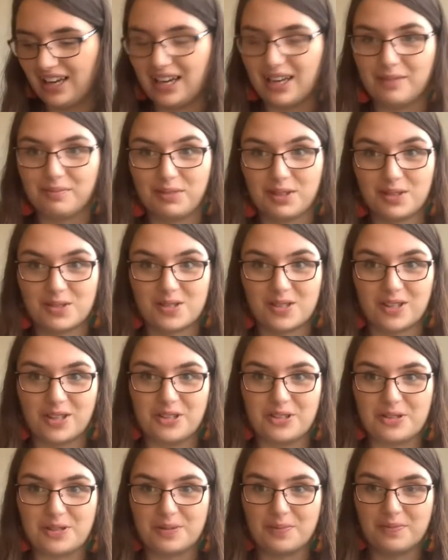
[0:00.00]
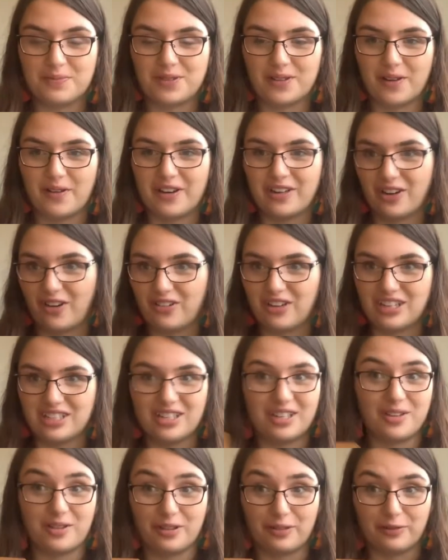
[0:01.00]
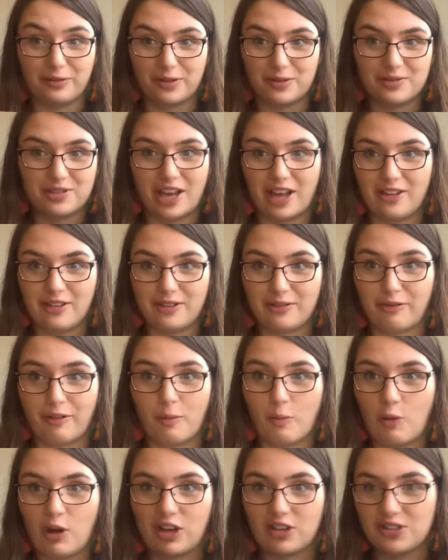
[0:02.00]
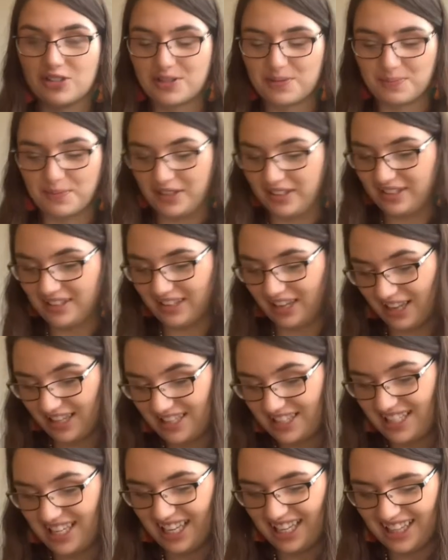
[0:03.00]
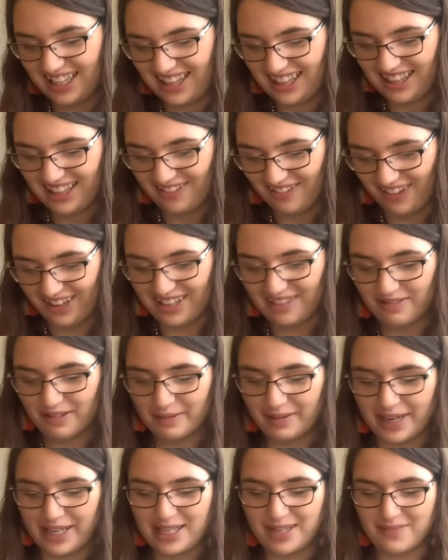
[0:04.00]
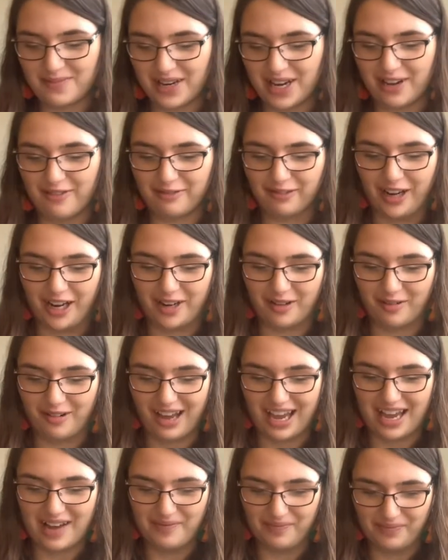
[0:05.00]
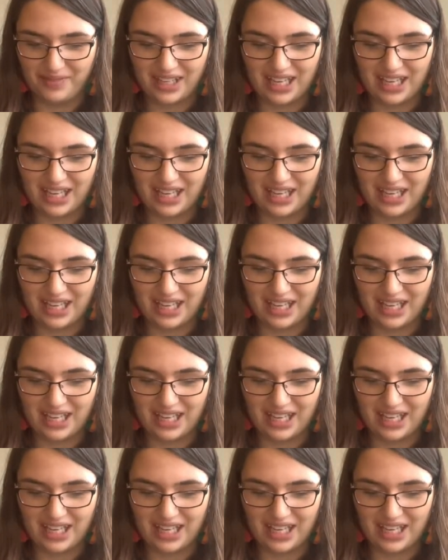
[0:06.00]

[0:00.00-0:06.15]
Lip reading: Blue's Clues, so I don't need to do the fruit salad from Wiggles, but that's what it reminded me of right away.